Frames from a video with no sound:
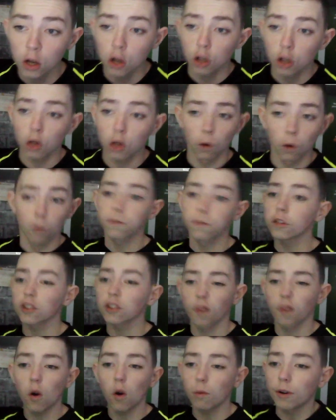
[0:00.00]
You know, first of
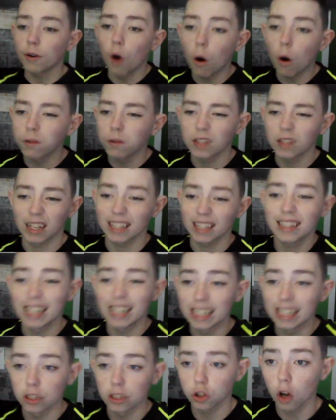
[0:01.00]
all, we got off to a
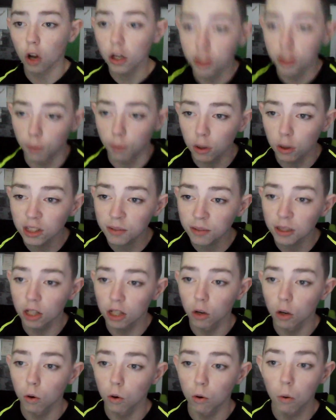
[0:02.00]
decent start, to be honest with
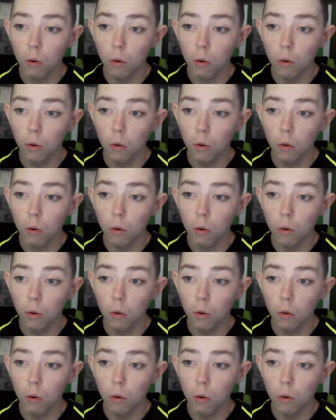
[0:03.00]
you.